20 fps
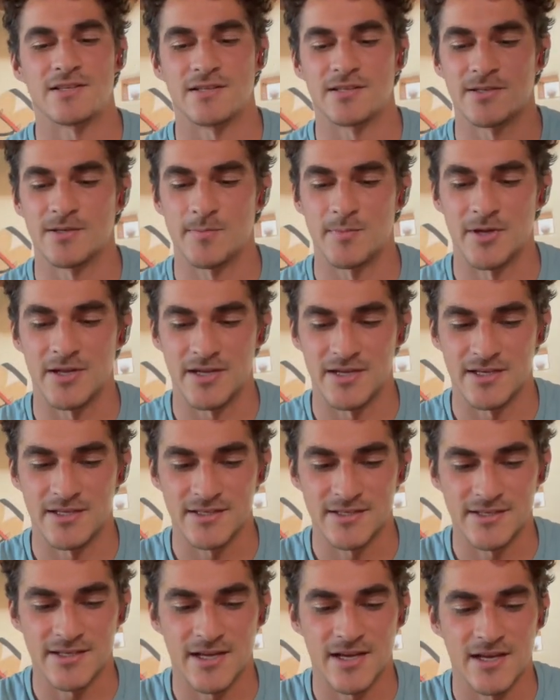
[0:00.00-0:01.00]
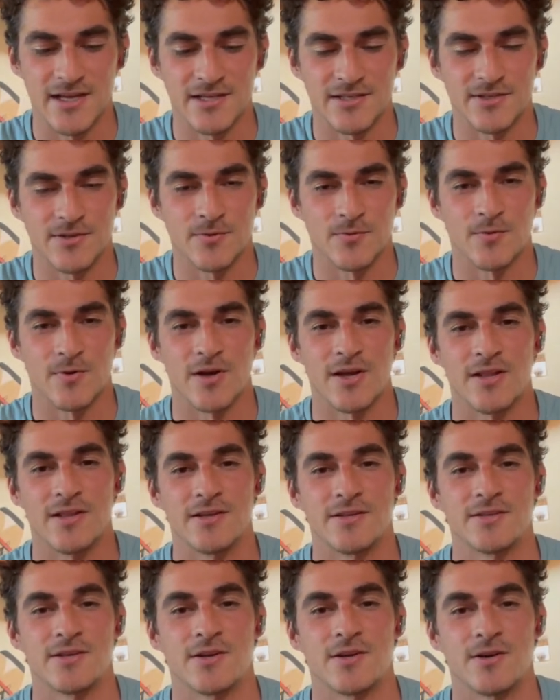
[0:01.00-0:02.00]
a little bit insight as to why
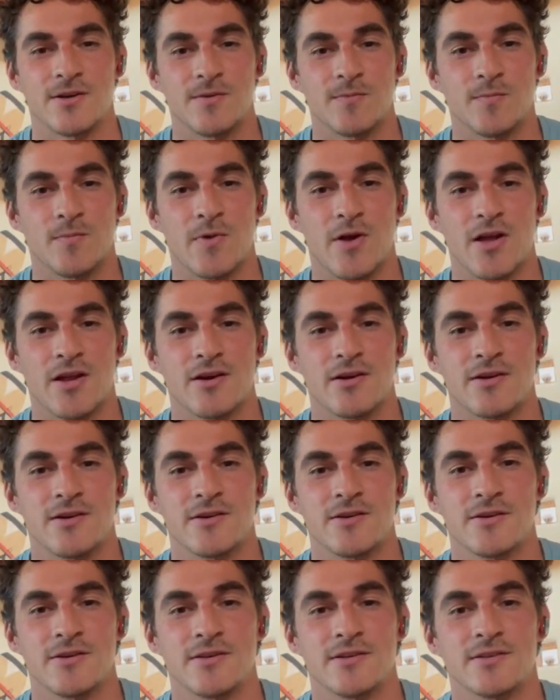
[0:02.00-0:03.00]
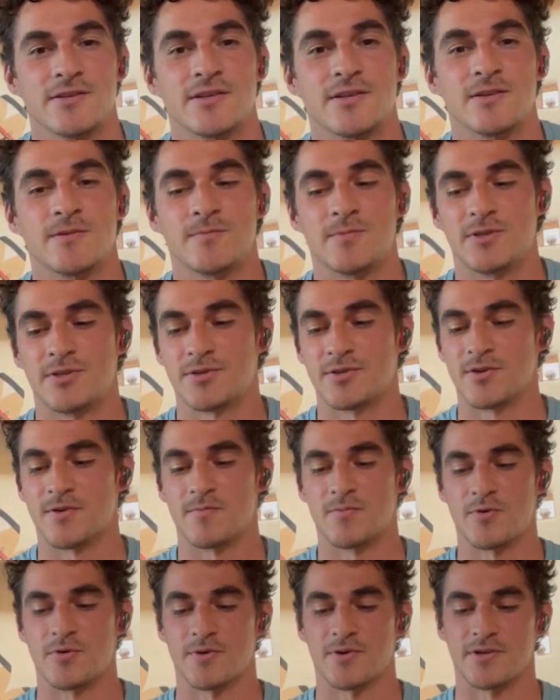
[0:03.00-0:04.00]
this heart monitor is gonna be so
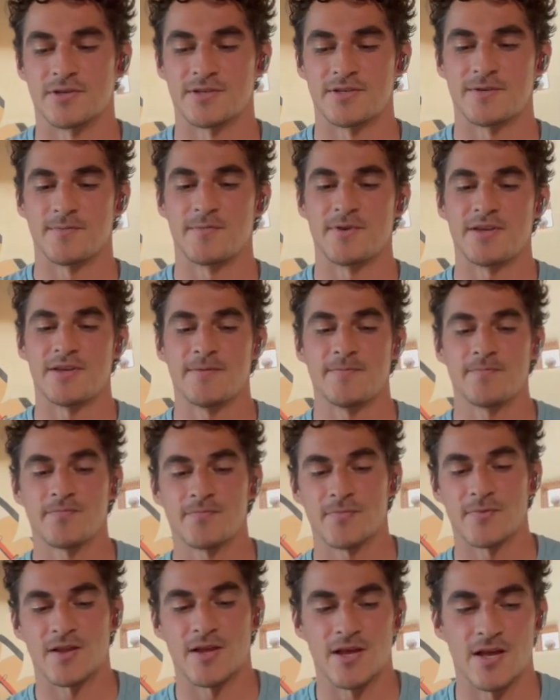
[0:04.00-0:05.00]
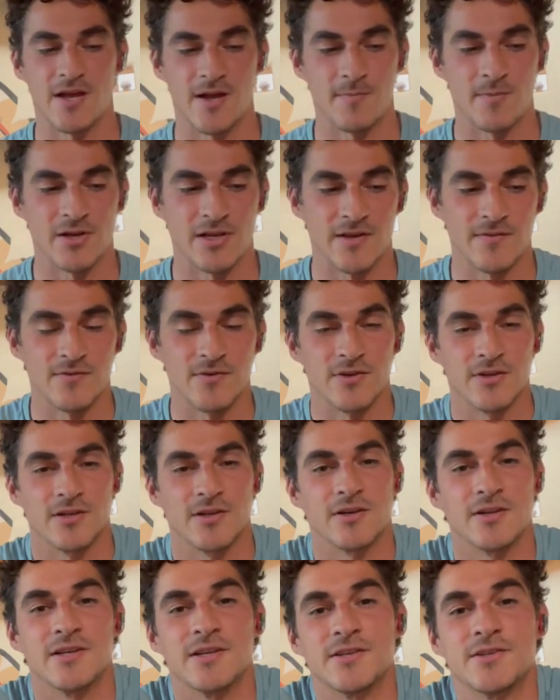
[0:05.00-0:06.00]
important to me uh, by giving you a
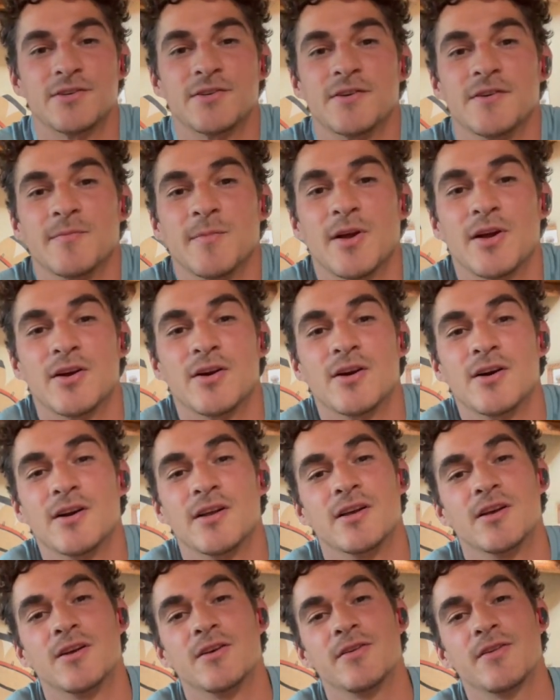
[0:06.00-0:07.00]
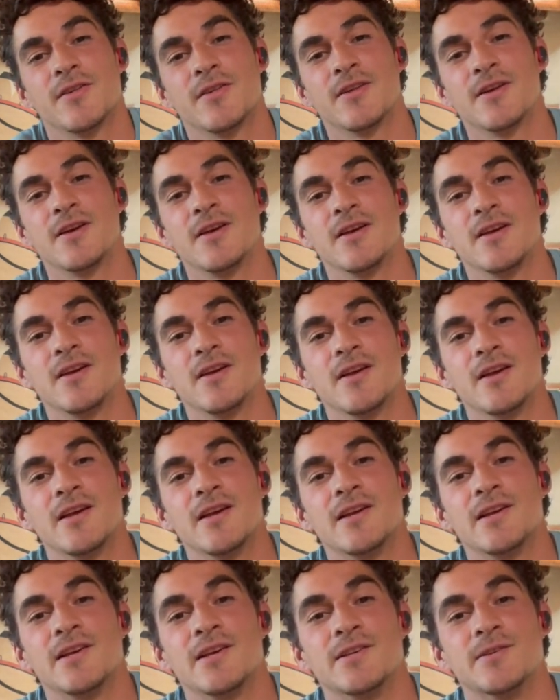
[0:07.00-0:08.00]
little history of my heart health.
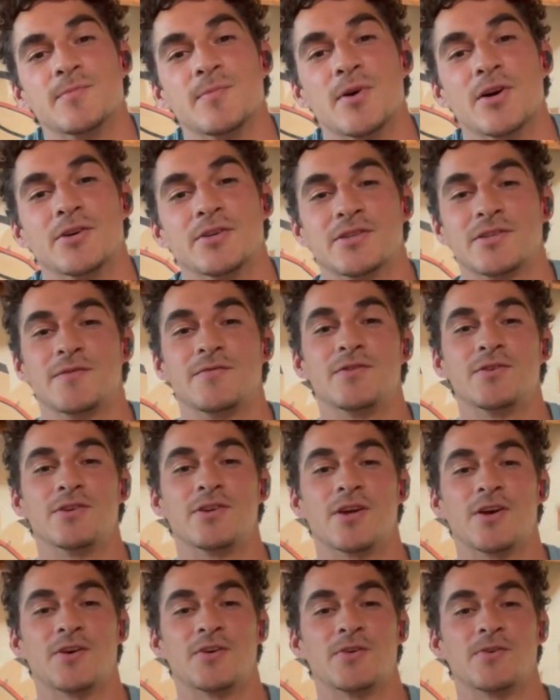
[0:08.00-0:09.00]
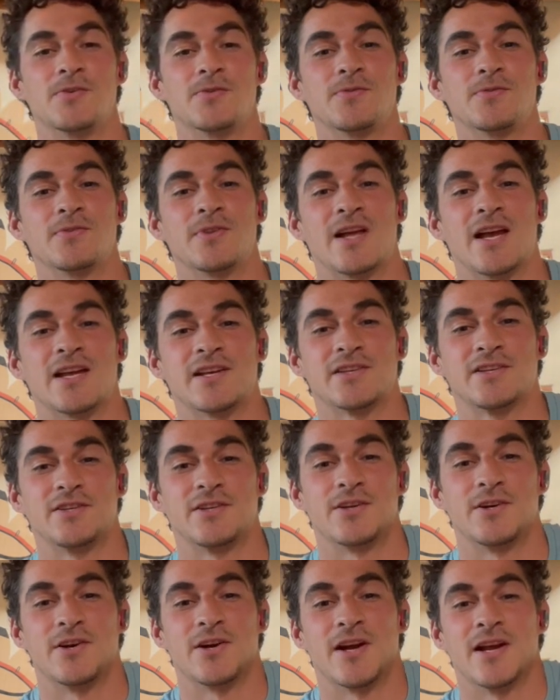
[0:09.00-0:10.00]
As most of you know, last
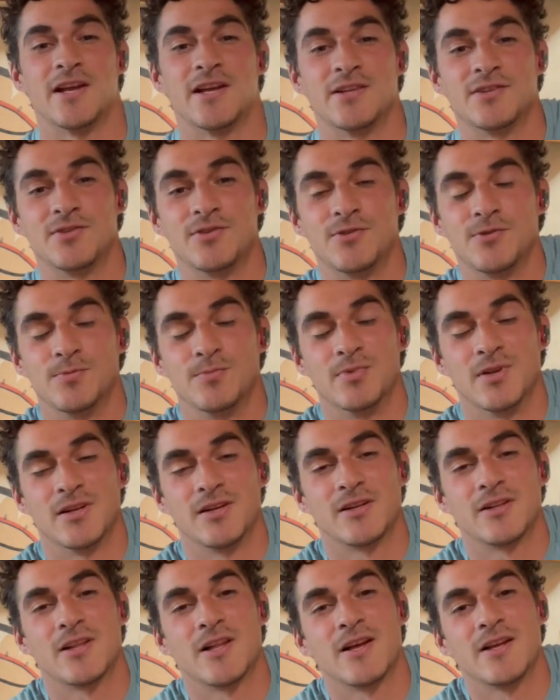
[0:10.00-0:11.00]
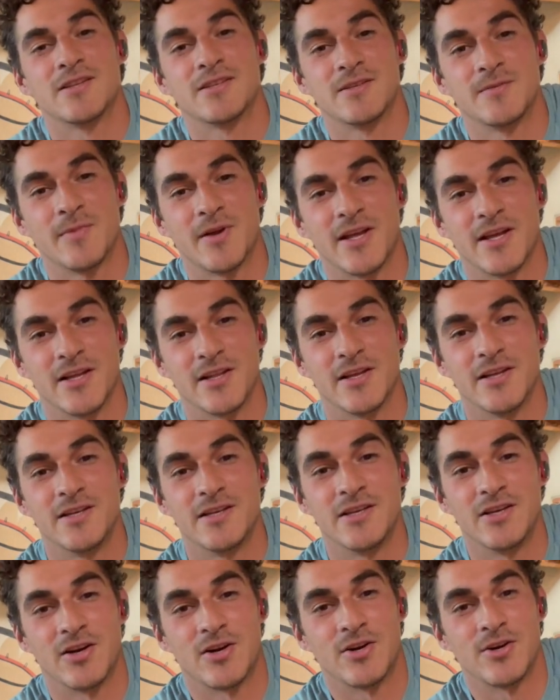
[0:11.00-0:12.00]
year I had two blood clots in my
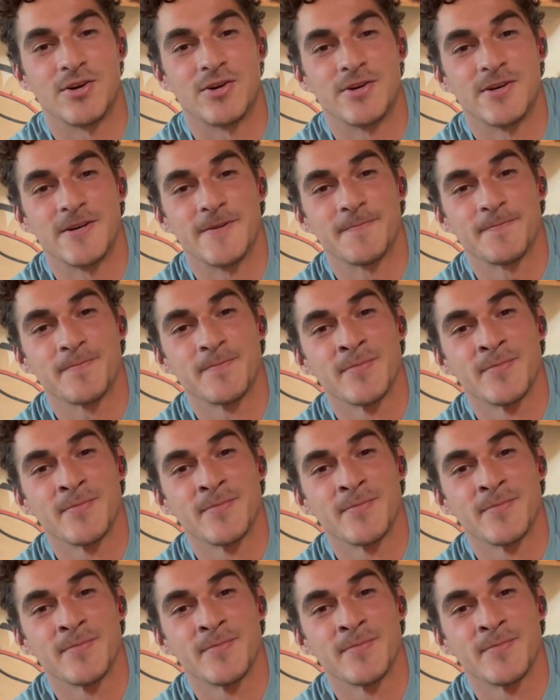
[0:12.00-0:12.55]
LAD artery.